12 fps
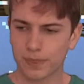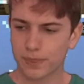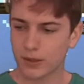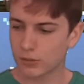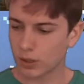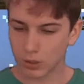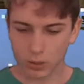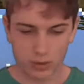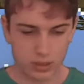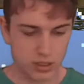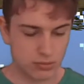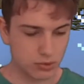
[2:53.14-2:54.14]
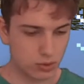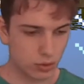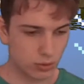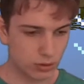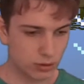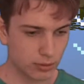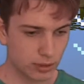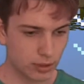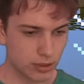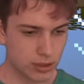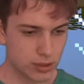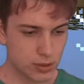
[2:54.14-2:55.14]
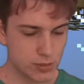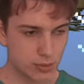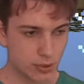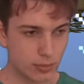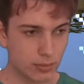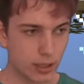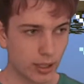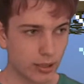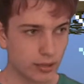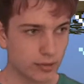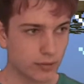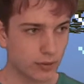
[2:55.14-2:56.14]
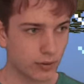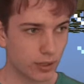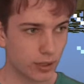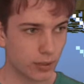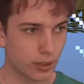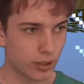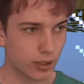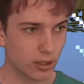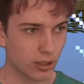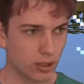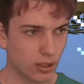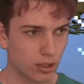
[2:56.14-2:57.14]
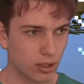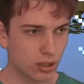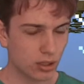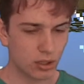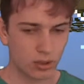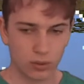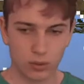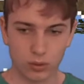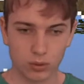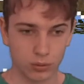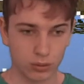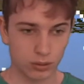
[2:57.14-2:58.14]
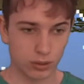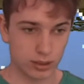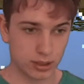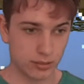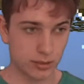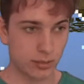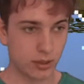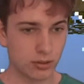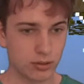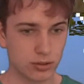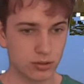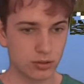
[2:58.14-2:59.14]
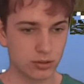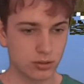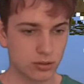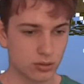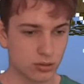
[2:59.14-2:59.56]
That's why all this seems normal to me, because it was put in my head to feel that way. Oh, well, except the parachute.